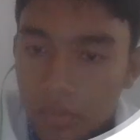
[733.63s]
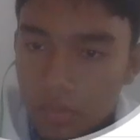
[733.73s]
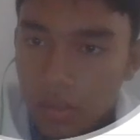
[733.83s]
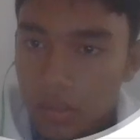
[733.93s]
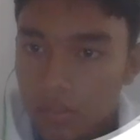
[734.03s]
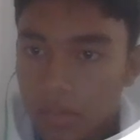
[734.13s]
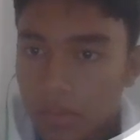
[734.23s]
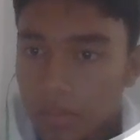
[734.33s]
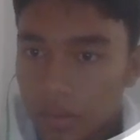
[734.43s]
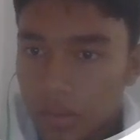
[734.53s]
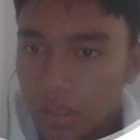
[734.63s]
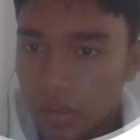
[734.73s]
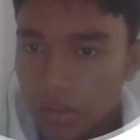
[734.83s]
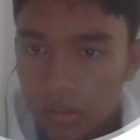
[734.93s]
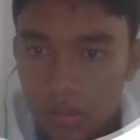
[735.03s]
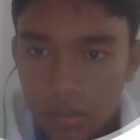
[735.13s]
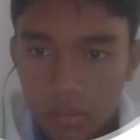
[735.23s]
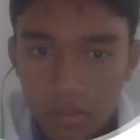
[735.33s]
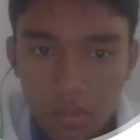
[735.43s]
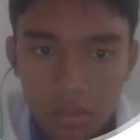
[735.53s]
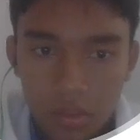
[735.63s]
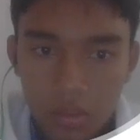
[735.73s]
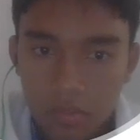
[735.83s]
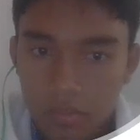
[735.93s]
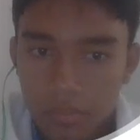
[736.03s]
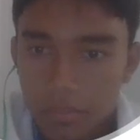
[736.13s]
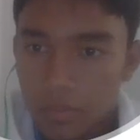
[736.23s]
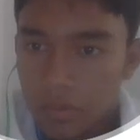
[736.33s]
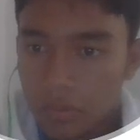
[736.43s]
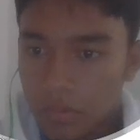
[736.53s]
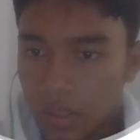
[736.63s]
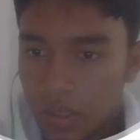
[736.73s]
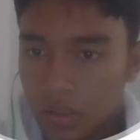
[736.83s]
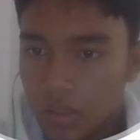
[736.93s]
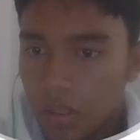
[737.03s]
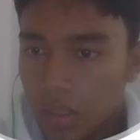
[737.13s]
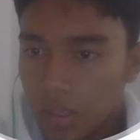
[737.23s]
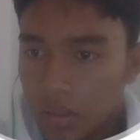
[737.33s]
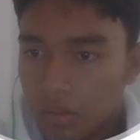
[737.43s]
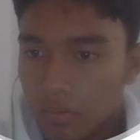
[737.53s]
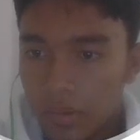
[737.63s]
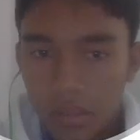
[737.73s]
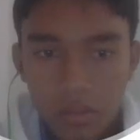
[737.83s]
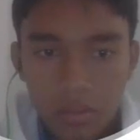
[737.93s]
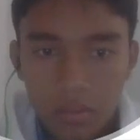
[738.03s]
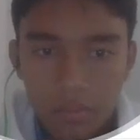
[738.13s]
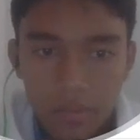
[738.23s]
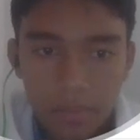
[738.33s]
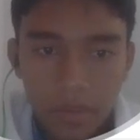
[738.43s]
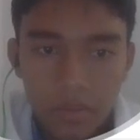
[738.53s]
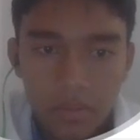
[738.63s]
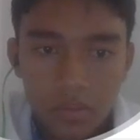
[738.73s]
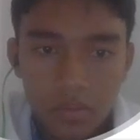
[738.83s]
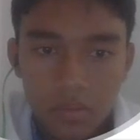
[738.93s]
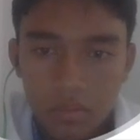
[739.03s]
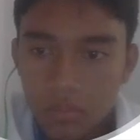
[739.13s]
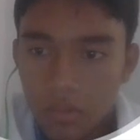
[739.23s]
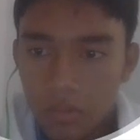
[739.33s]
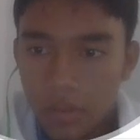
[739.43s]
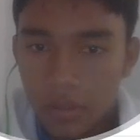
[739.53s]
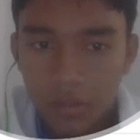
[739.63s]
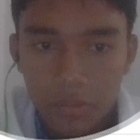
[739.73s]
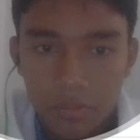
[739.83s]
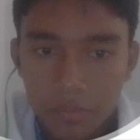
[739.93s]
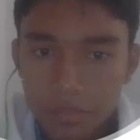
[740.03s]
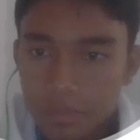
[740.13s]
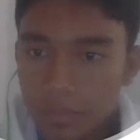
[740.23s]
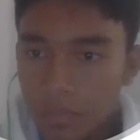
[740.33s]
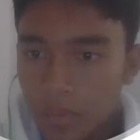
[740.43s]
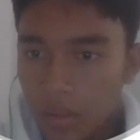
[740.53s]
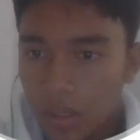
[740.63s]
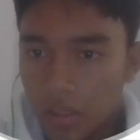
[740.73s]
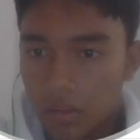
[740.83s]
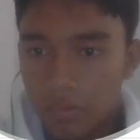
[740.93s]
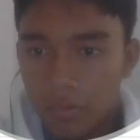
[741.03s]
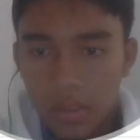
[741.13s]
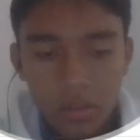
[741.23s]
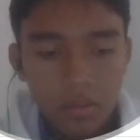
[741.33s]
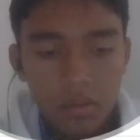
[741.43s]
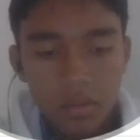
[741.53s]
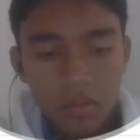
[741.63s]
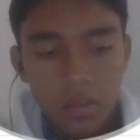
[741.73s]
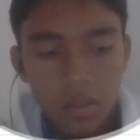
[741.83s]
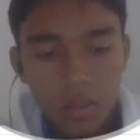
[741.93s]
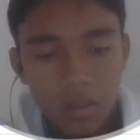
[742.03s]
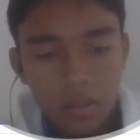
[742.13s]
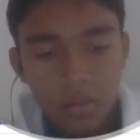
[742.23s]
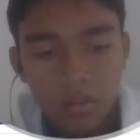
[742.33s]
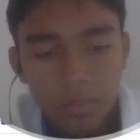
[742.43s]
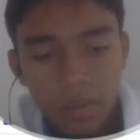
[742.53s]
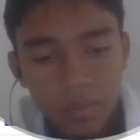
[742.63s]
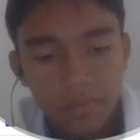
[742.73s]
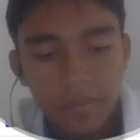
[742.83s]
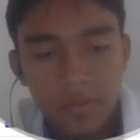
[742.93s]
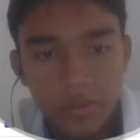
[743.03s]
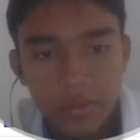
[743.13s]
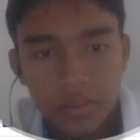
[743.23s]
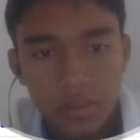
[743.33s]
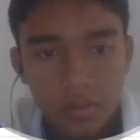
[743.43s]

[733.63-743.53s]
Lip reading: That's my birth date. Now do that. And the width, fill parent, okay, no. And the width, maybe 15%.